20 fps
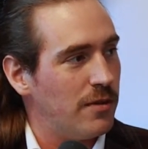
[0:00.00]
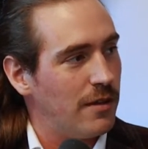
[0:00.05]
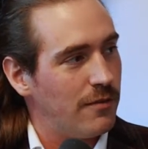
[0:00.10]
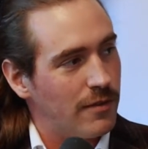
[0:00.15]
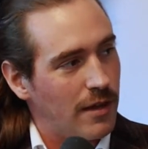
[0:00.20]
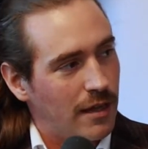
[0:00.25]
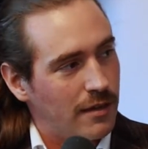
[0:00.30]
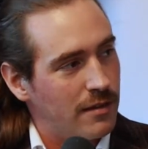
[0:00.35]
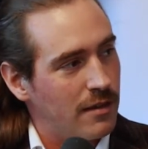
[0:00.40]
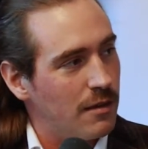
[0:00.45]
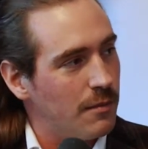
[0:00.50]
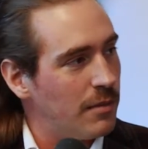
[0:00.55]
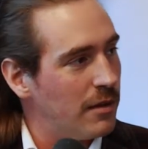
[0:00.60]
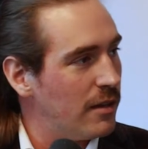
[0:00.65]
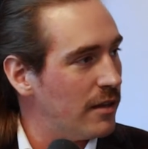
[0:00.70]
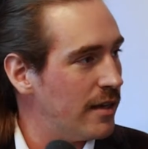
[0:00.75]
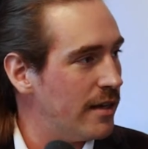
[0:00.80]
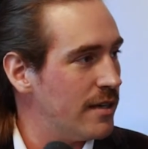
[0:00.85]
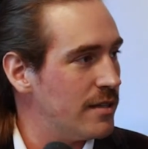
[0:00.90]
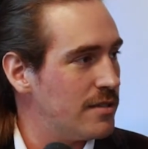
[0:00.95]
they've got the
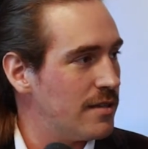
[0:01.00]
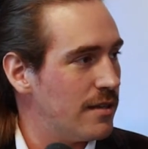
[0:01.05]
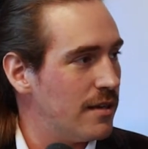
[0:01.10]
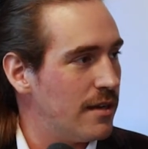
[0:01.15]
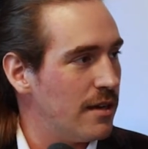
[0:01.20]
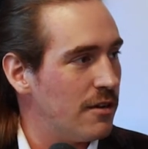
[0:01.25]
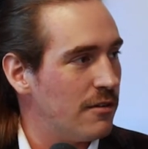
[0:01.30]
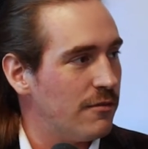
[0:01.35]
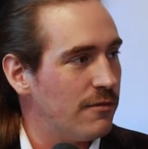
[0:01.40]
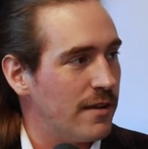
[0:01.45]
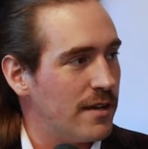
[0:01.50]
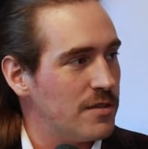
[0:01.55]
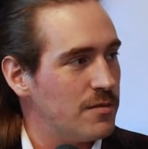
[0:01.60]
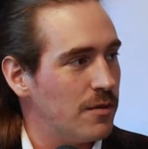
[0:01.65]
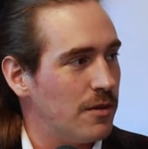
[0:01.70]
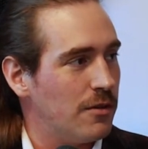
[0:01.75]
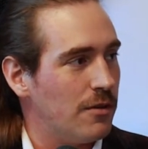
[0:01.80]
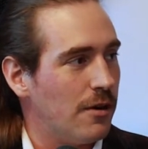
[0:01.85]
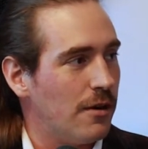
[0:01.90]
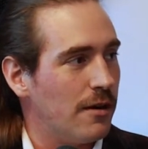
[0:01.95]
ability to interface
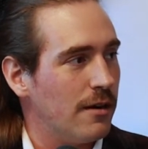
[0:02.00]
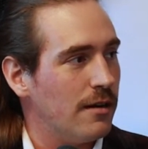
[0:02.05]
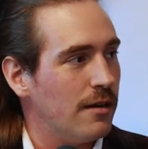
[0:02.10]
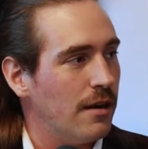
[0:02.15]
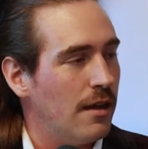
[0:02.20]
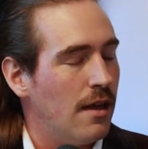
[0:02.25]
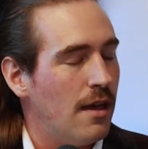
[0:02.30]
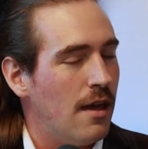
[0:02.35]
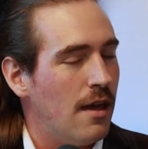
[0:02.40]
with art.